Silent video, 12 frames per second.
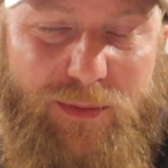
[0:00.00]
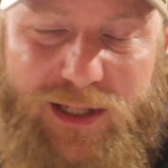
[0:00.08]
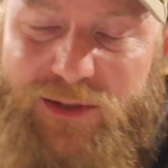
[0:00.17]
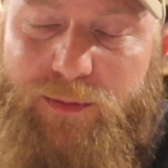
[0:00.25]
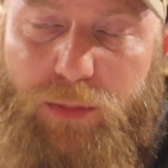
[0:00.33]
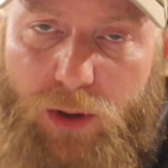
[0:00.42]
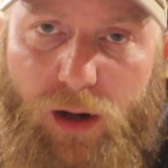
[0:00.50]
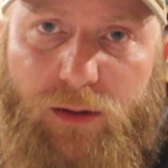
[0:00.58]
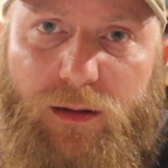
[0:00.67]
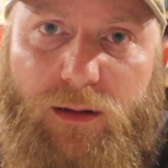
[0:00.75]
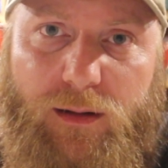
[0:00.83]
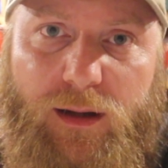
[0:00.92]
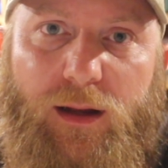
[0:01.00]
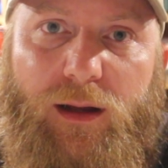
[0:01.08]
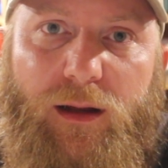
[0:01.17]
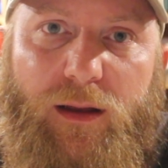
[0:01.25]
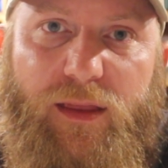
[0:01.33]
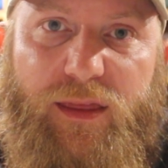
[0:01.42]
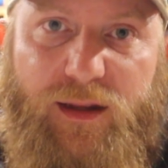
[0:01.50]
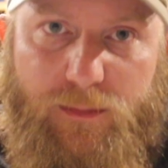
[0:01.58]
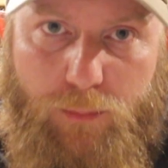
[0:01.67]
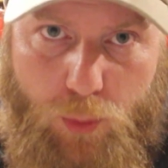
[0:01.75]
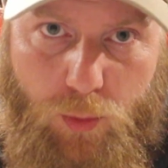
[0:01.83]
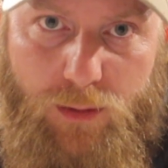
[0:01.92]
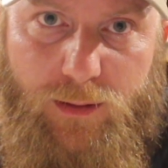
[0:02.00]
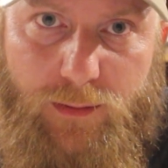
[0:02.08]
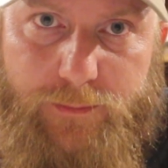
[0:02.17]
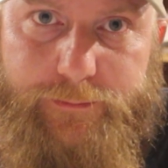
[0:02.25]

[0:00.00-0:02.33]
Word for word: much broader than a border.